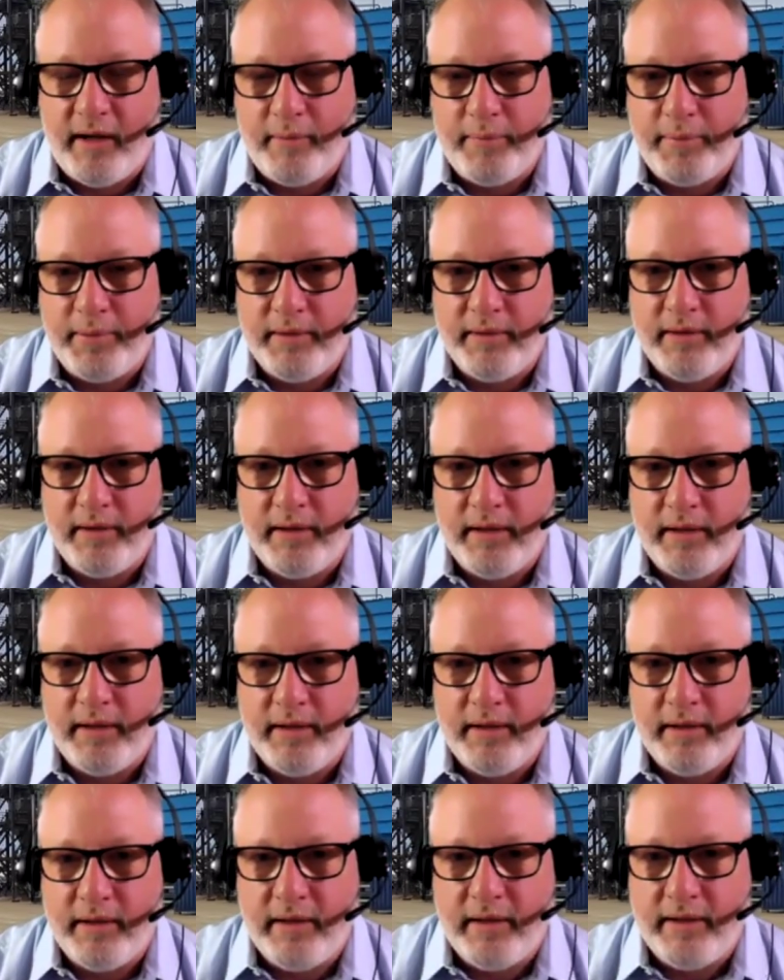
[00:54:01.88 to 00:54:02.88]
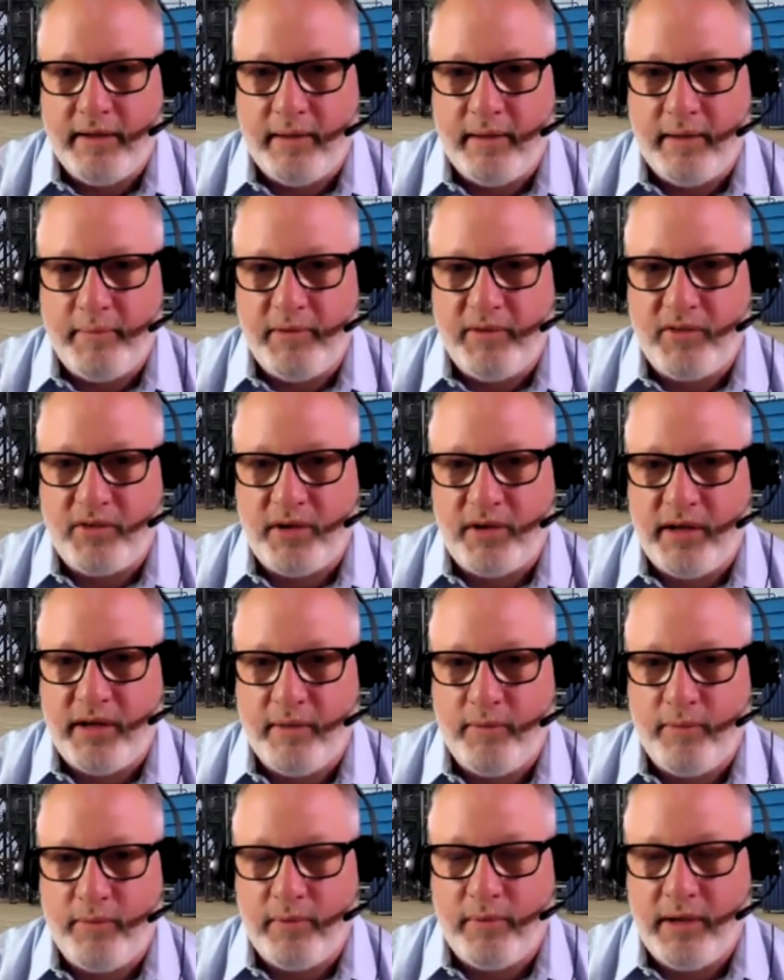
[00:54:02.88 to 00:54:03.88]
up and
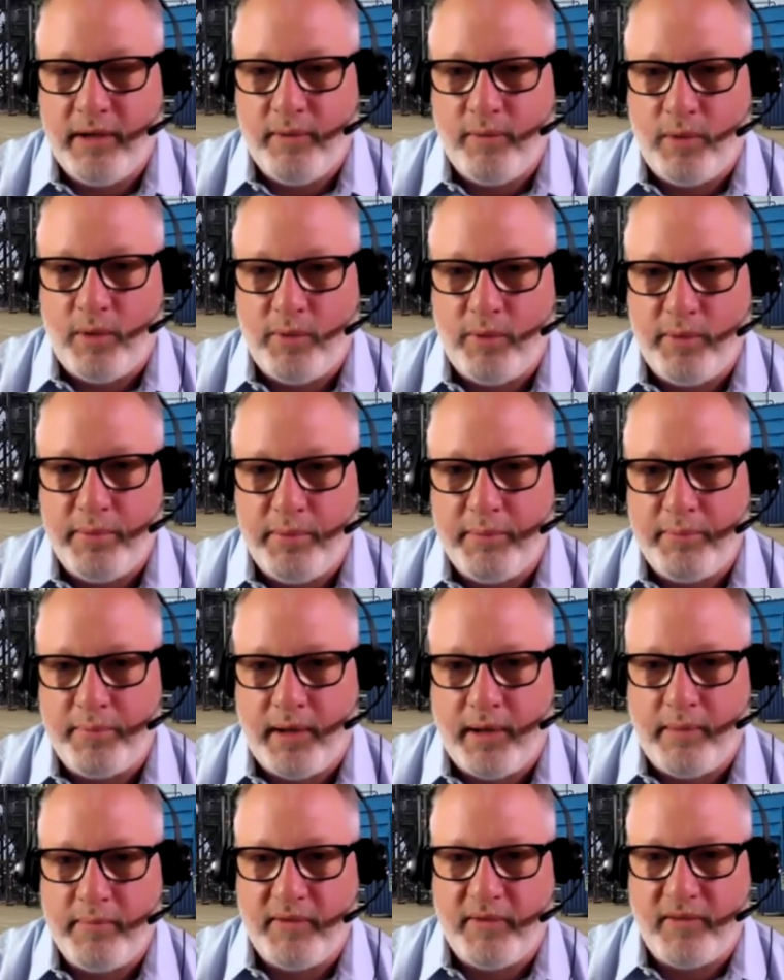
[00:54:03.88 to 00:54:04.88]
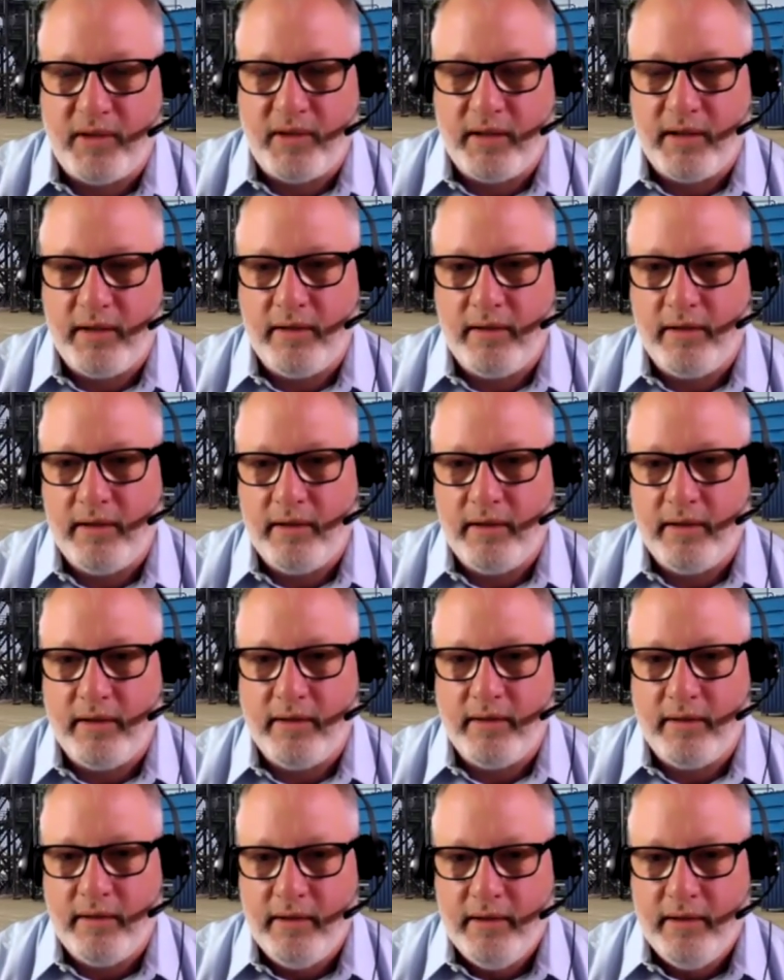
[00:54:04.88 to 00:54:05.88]
demonstrating what we've been promising,
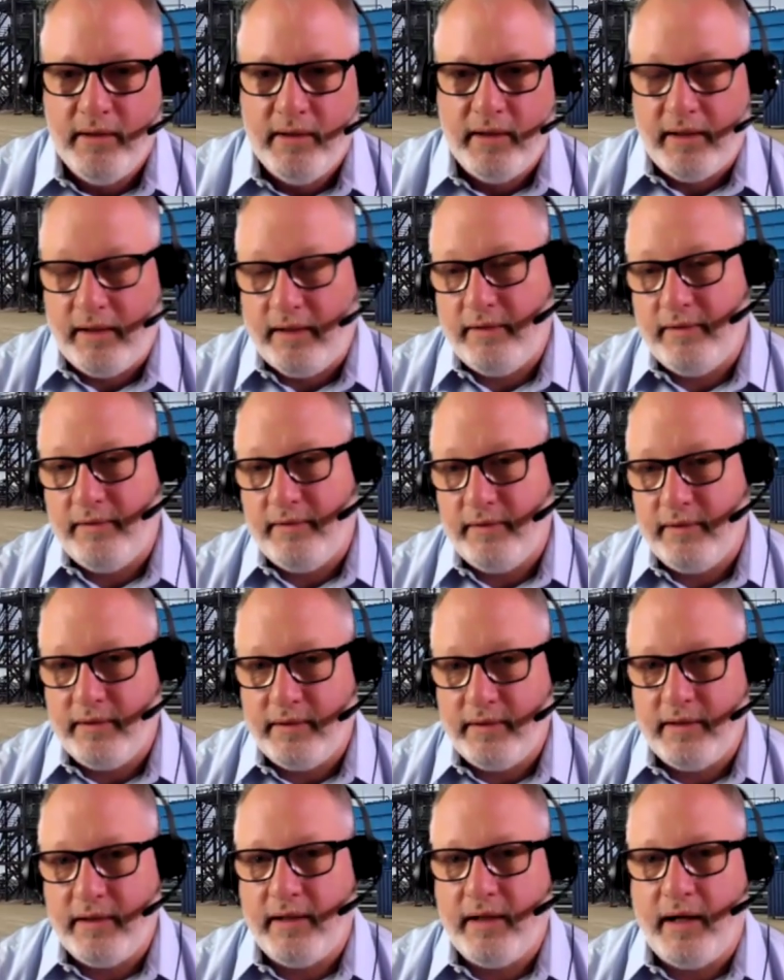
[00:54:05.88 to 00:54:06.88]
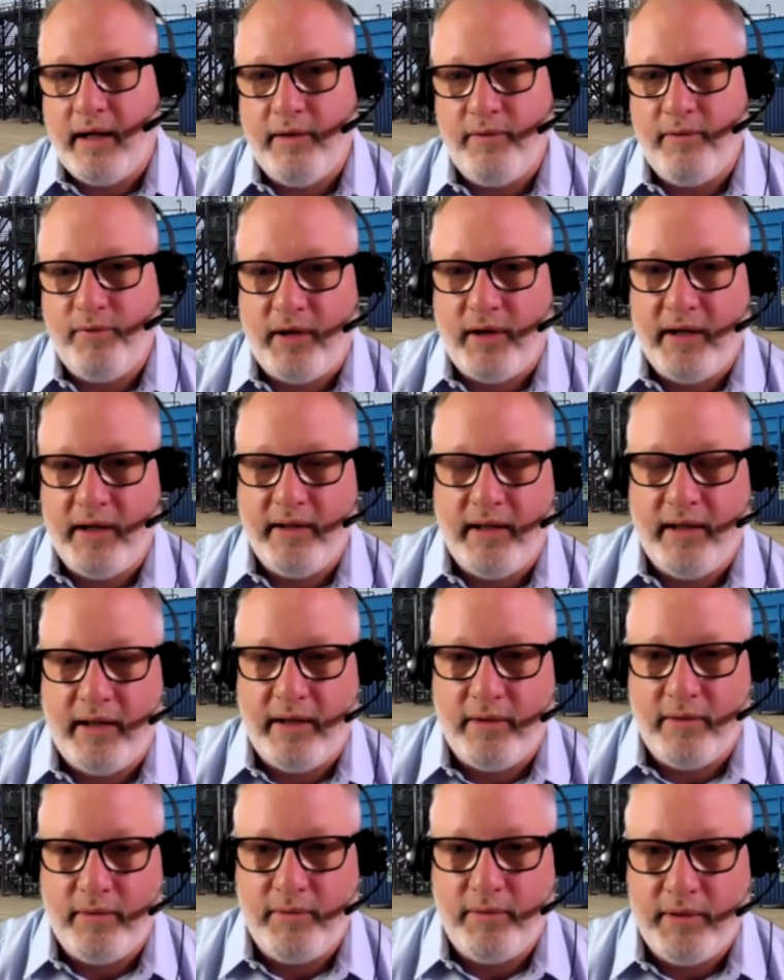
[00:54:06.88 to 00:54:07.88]
and I find
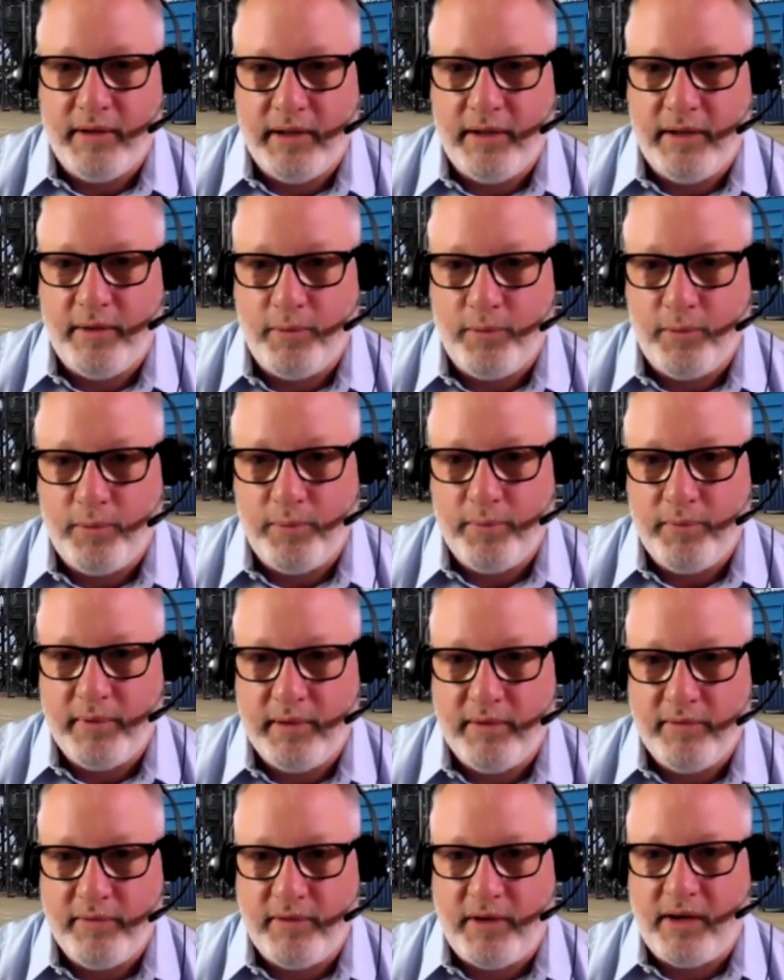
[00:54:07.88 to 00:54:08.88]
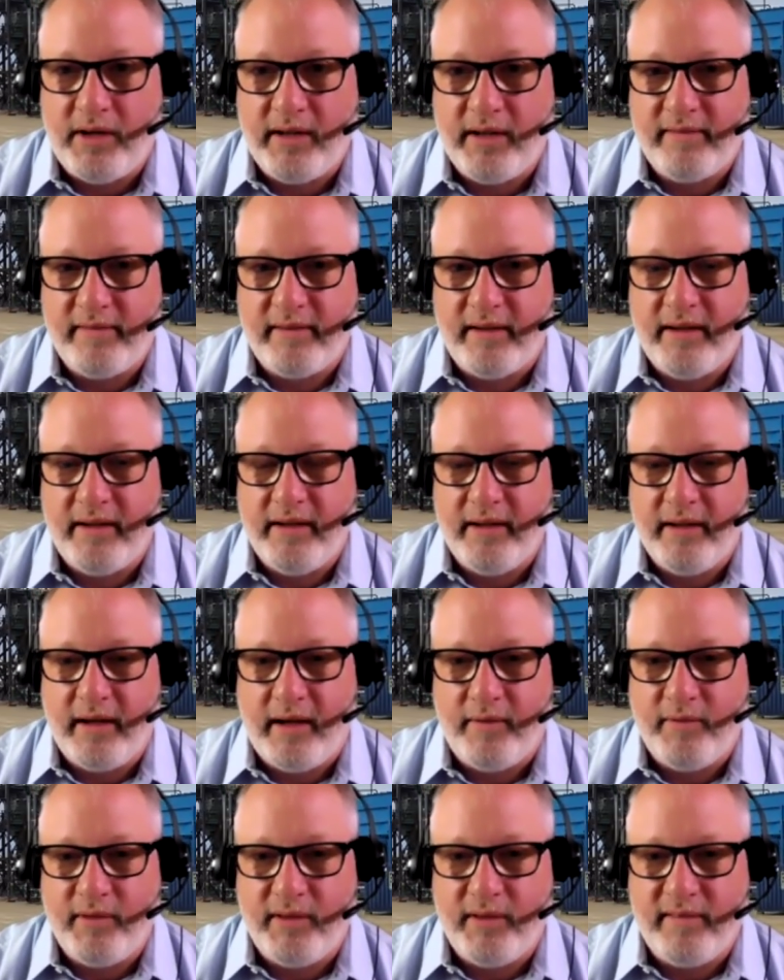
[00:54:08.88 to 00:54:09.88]
that very exciting.
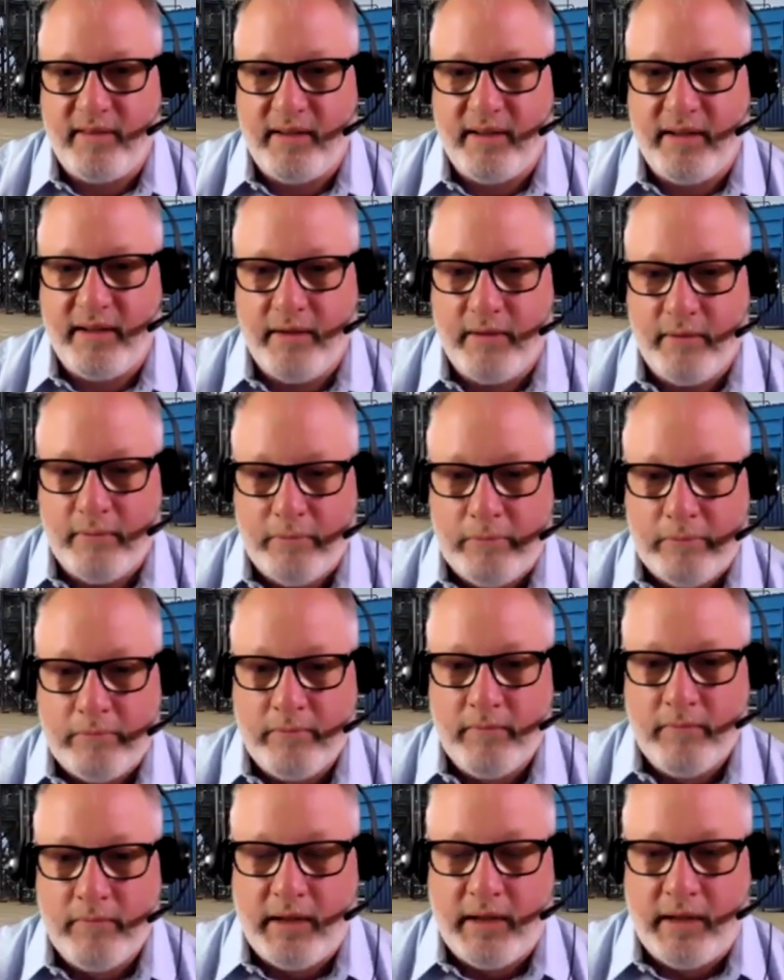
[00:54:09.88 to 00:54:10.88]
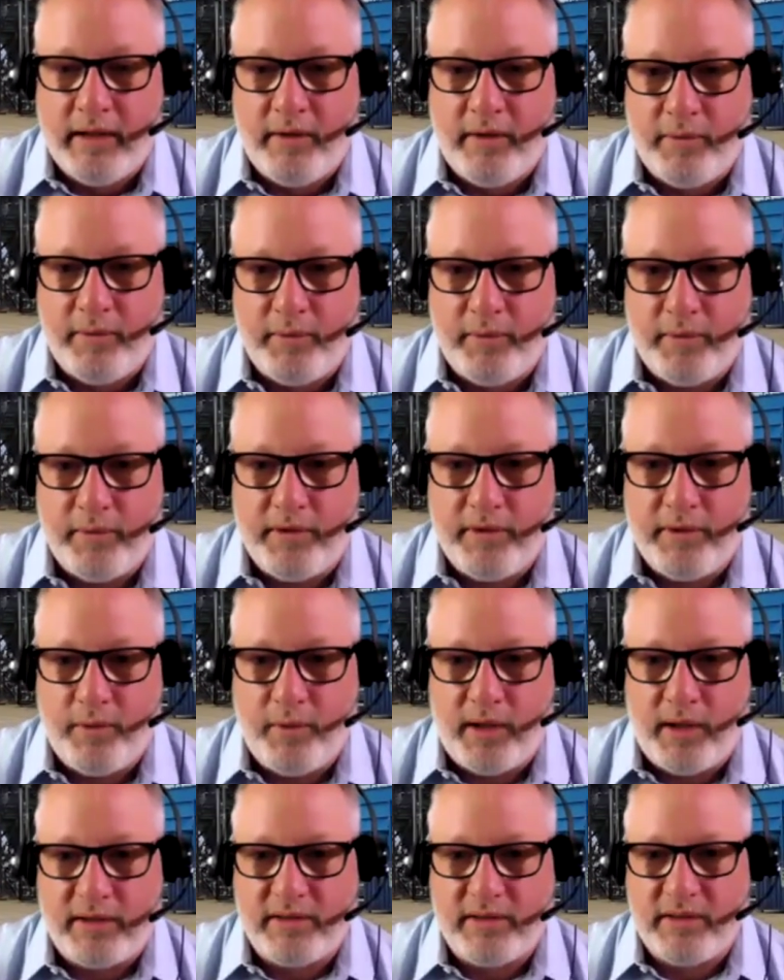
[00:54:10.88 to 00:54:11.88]
Obviously, to
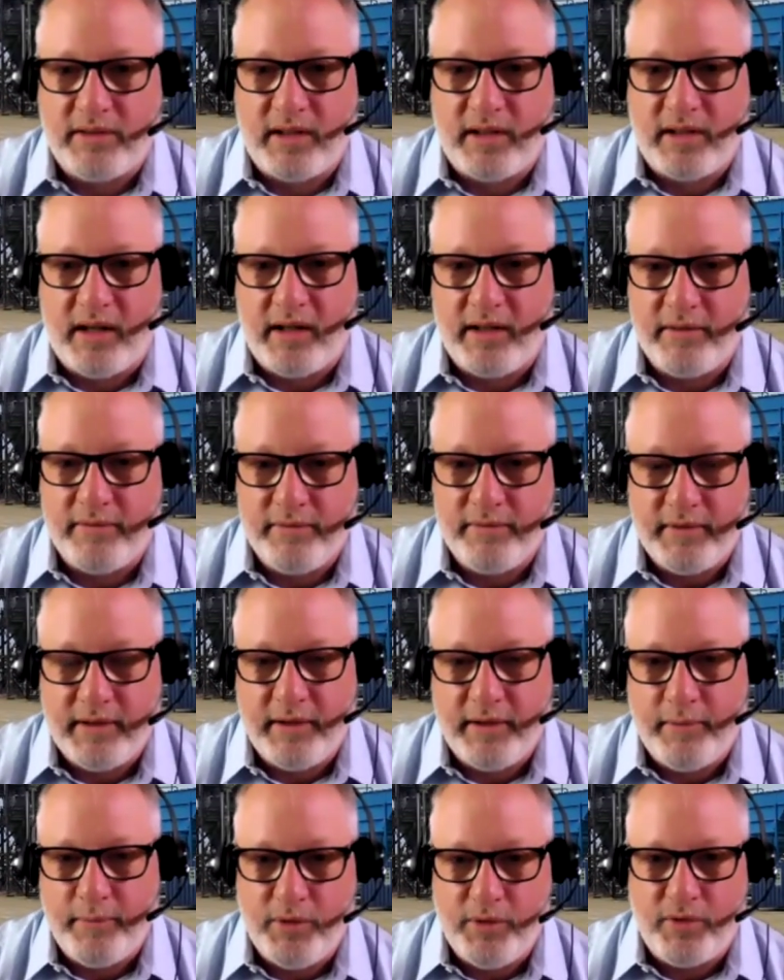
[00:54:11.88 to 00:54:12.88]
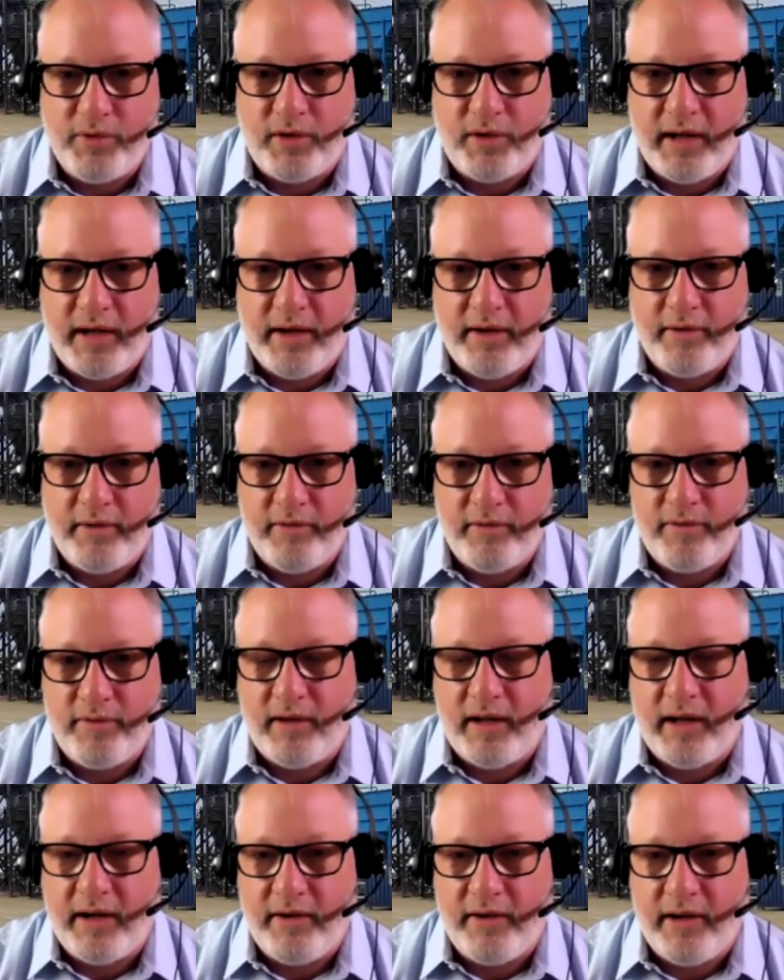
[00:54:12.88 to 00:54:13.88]
watch the stock move around and
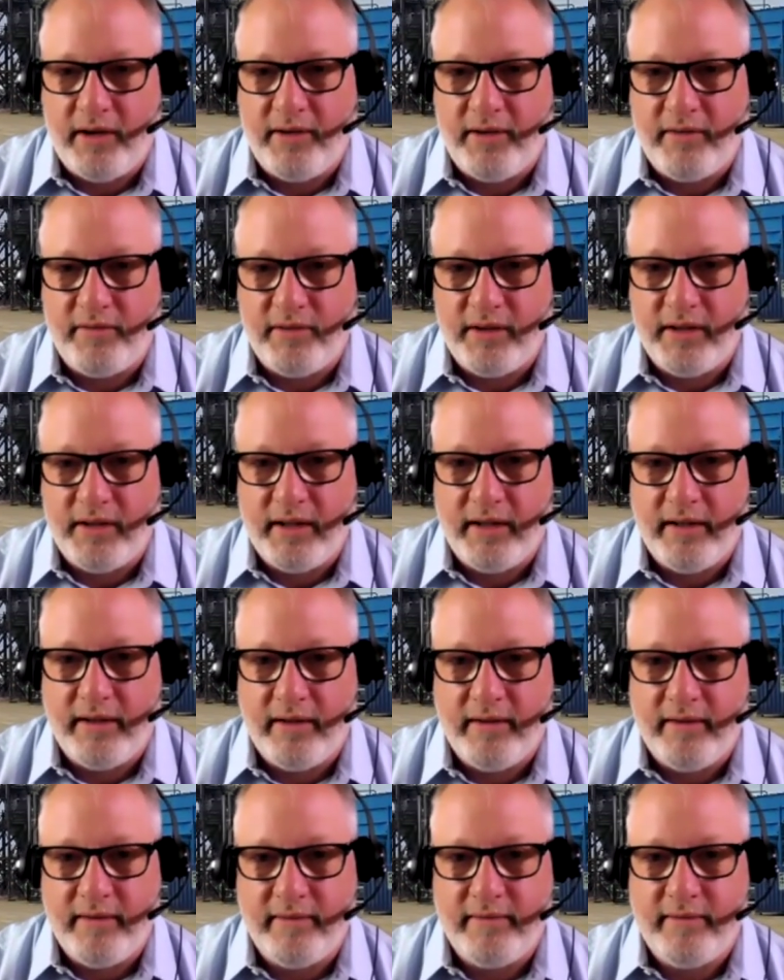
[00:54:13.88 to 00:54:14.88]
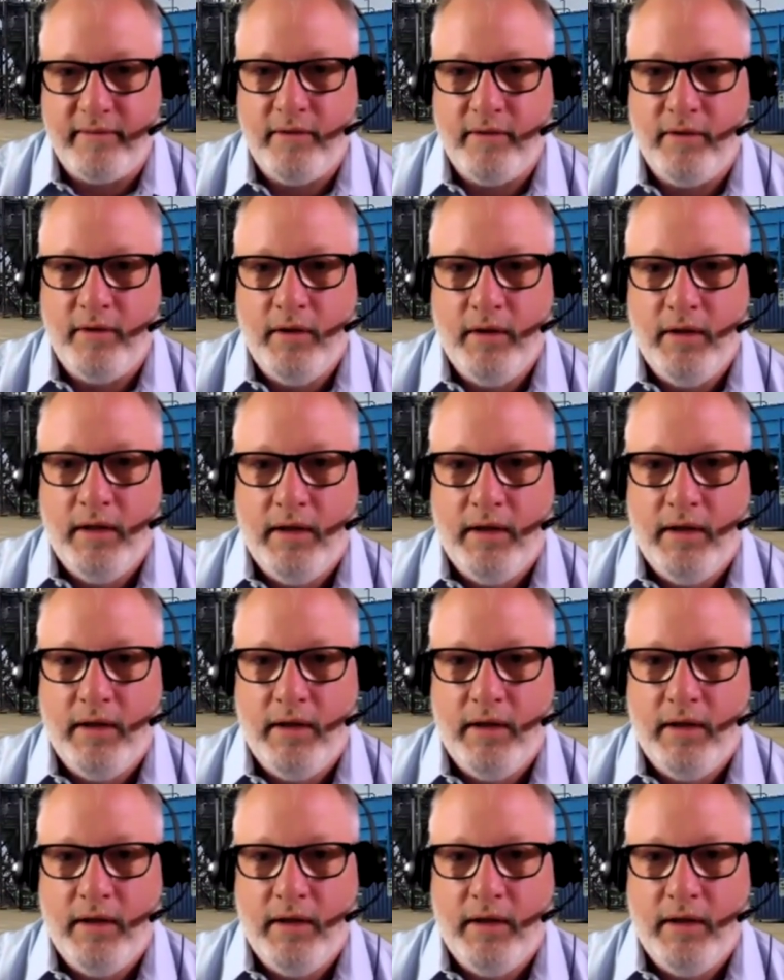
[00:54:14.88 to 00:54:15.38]
fly around every day is